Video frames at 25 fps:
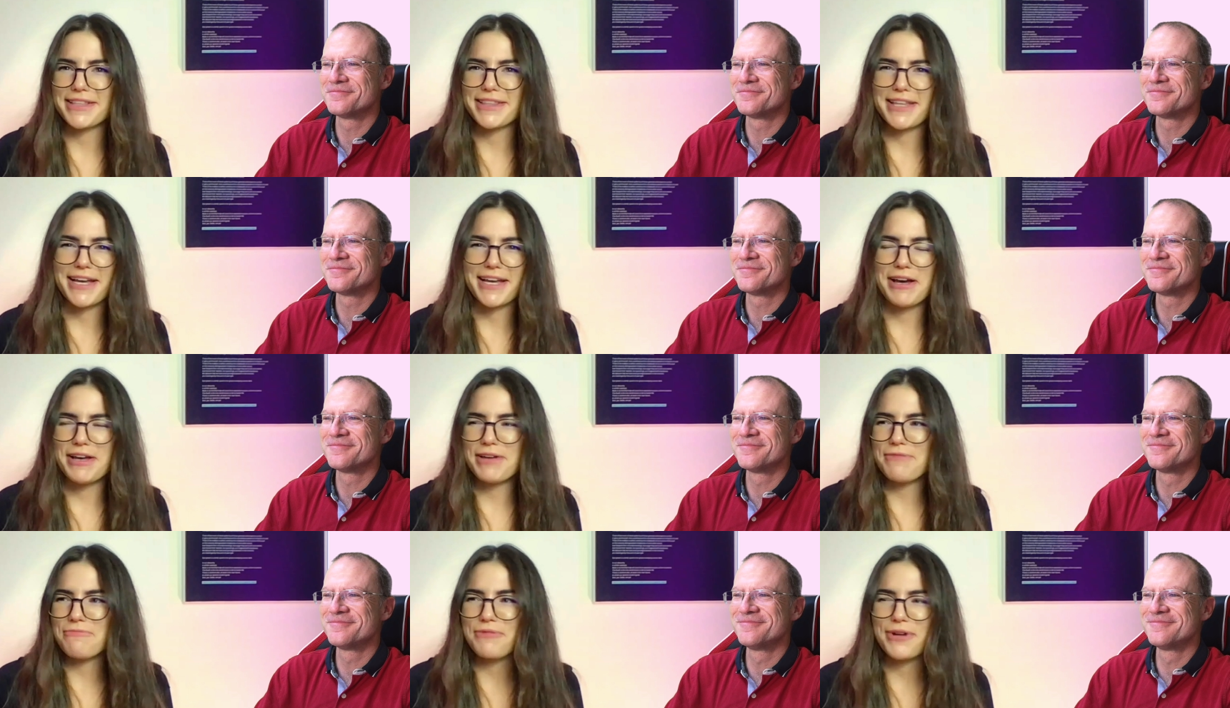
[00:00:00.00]
Speaker 1: I think
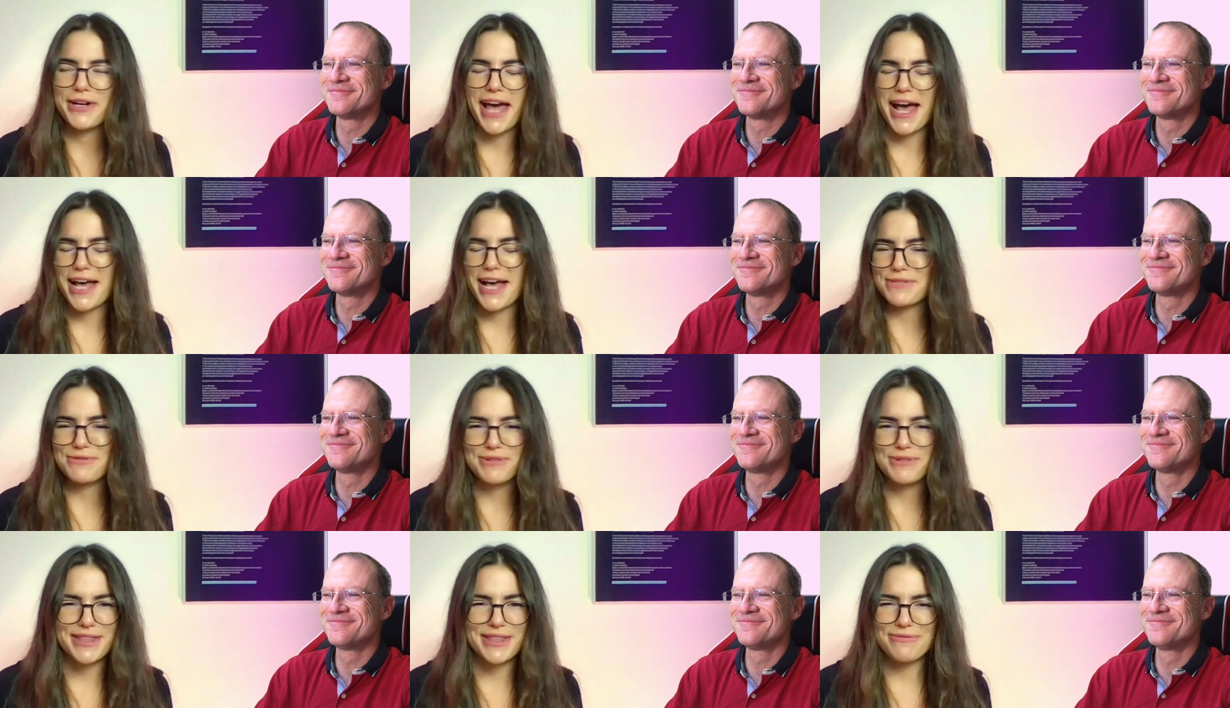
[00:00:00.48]
that everyone
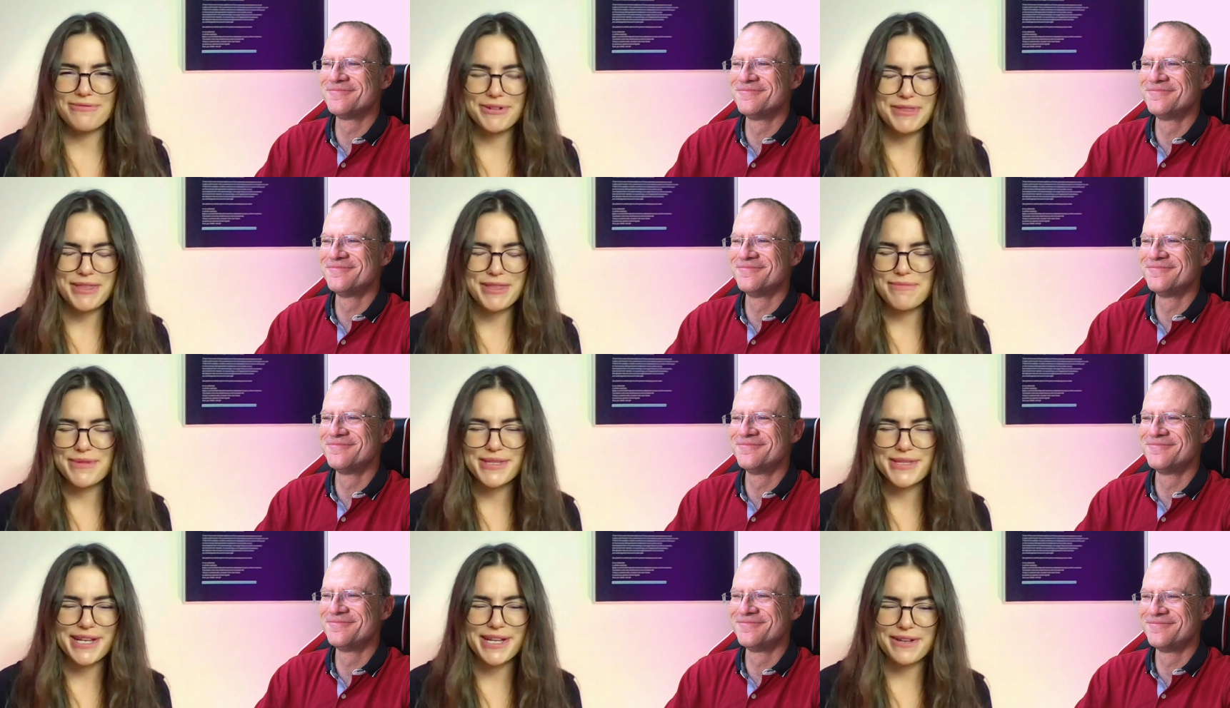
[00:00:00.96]
has with, with
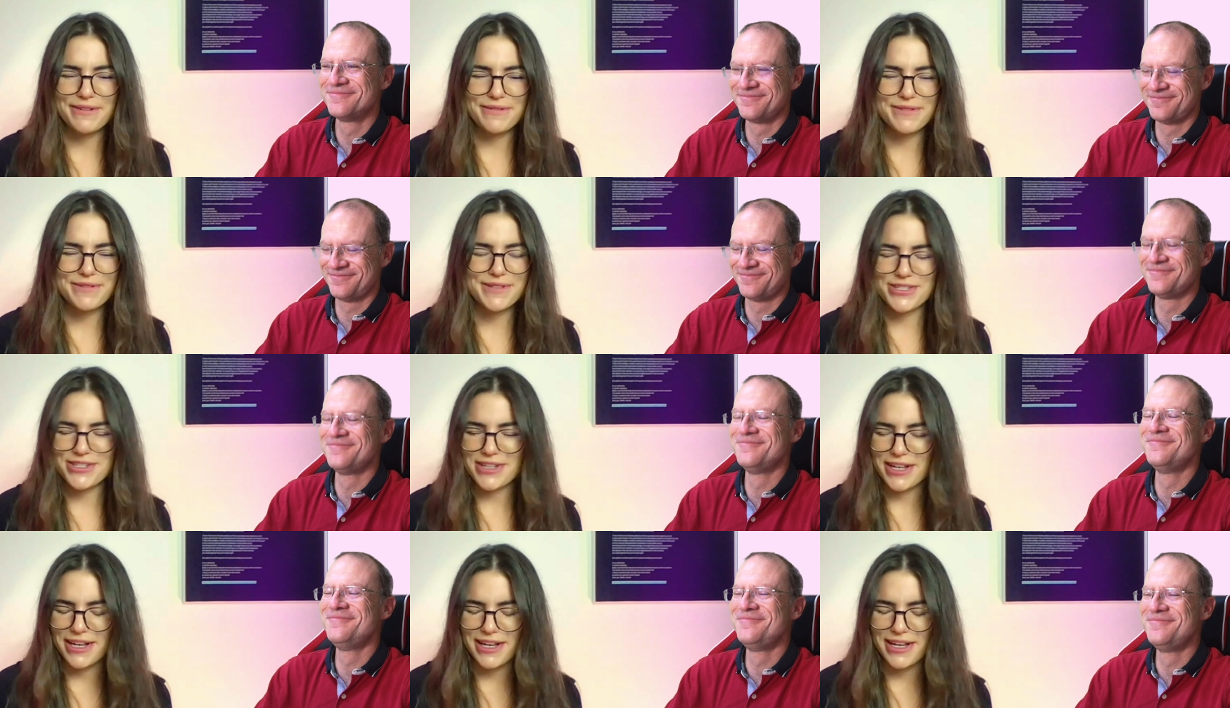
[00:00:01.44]

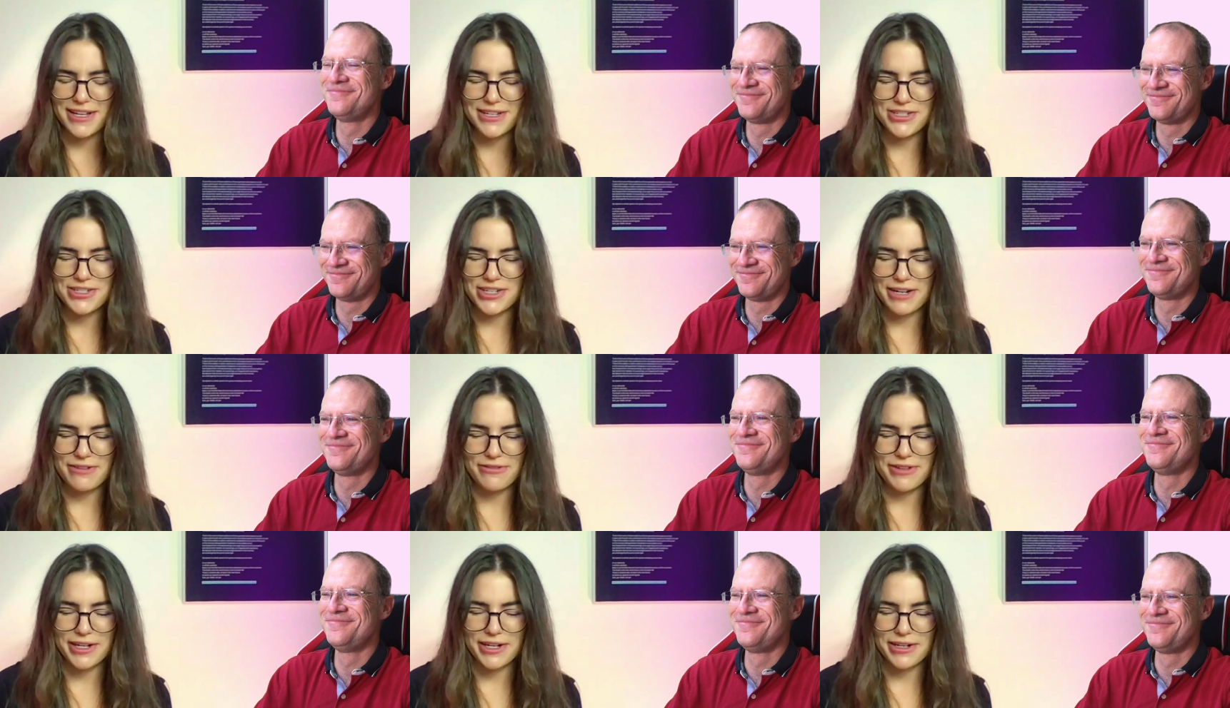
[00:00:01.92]
themselves. Uh,
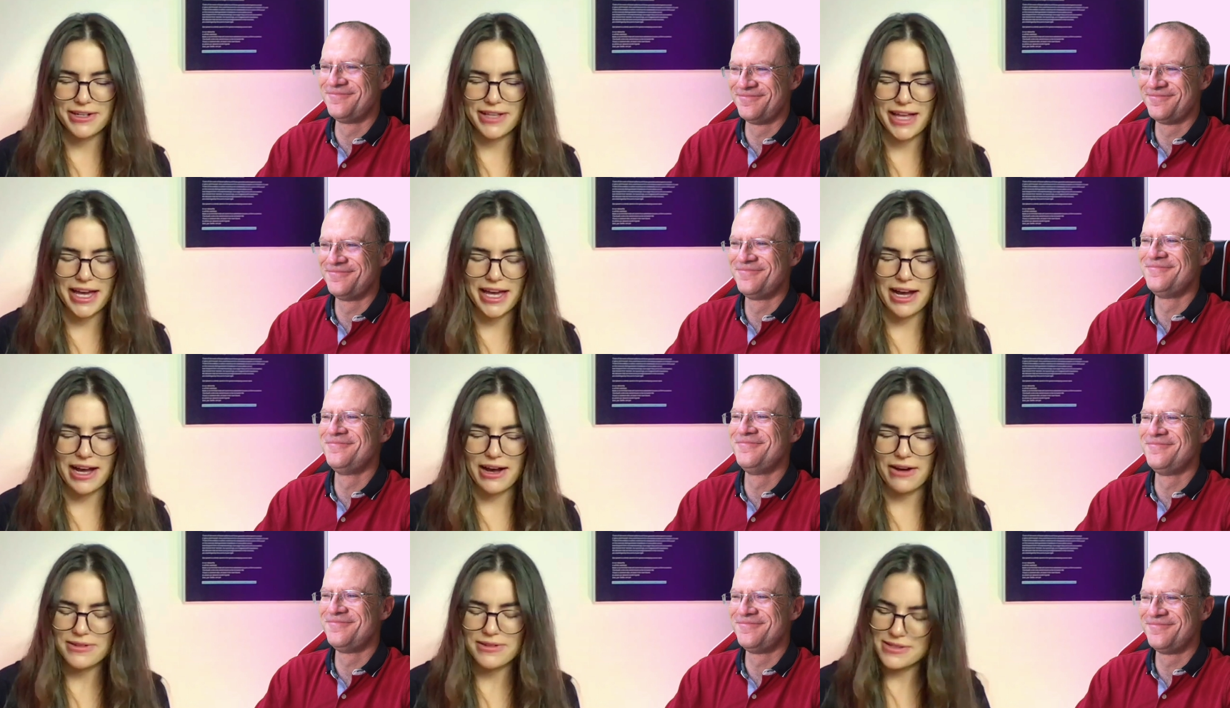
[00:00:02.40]
trying to figure
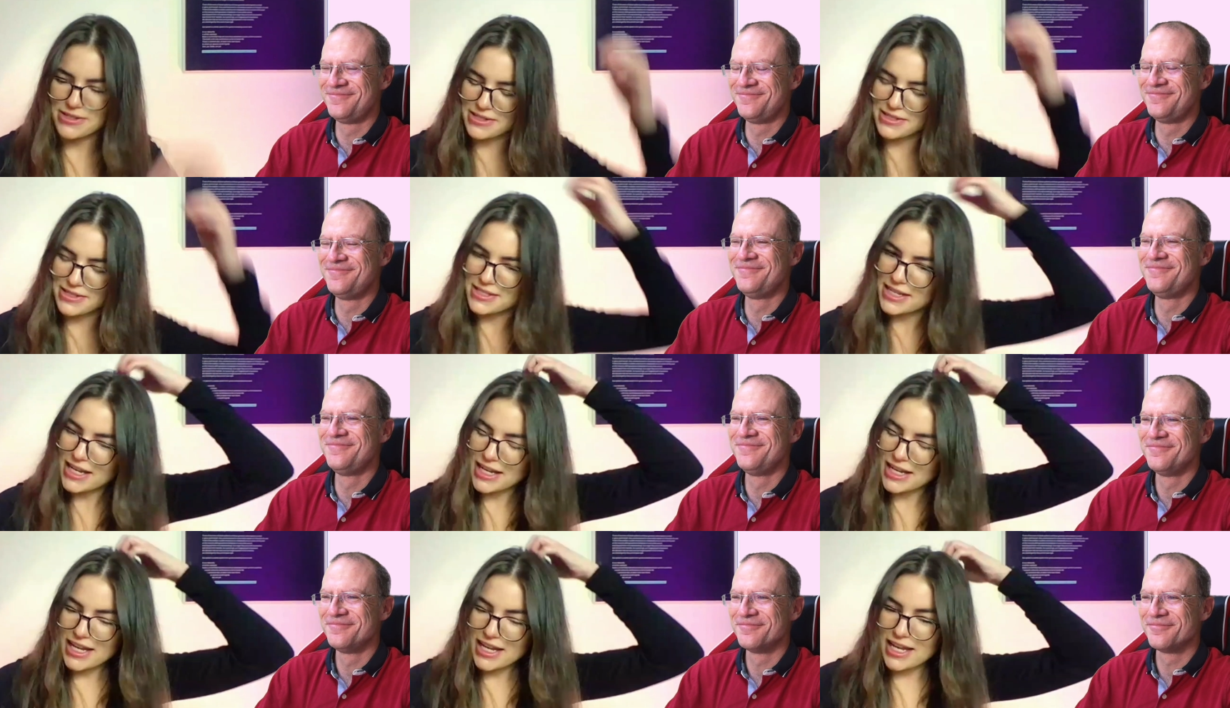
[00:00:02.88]
that out is
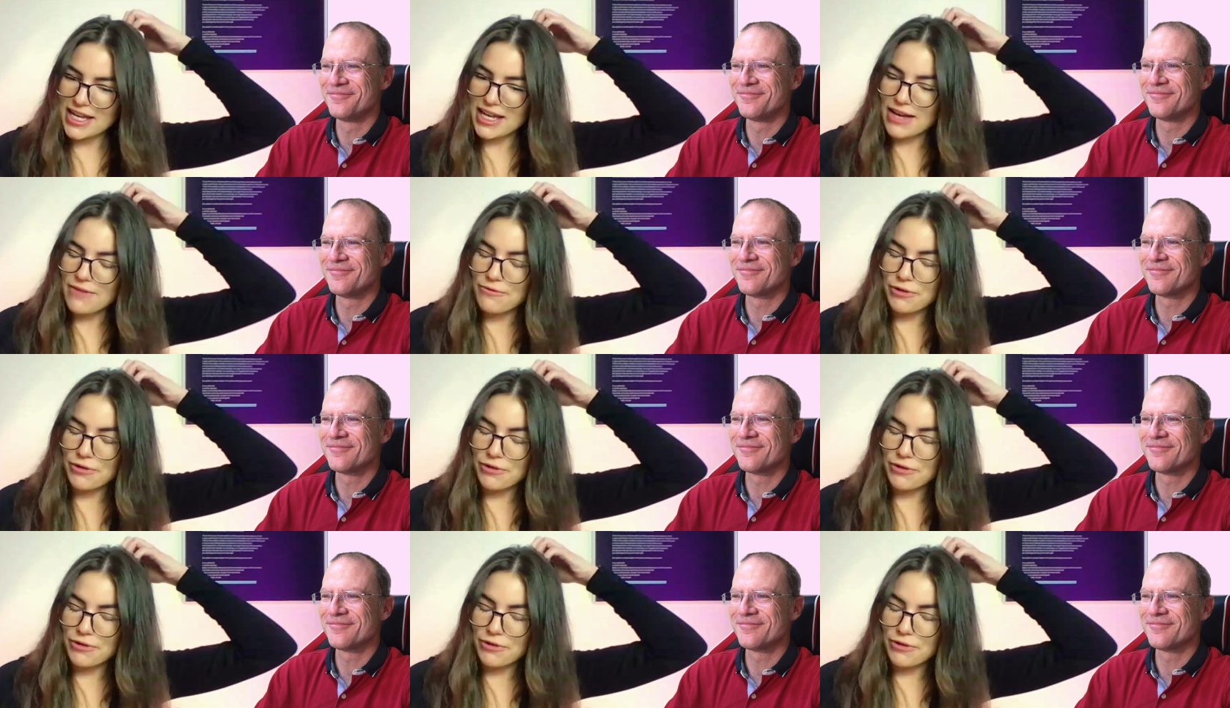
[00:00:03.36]
just,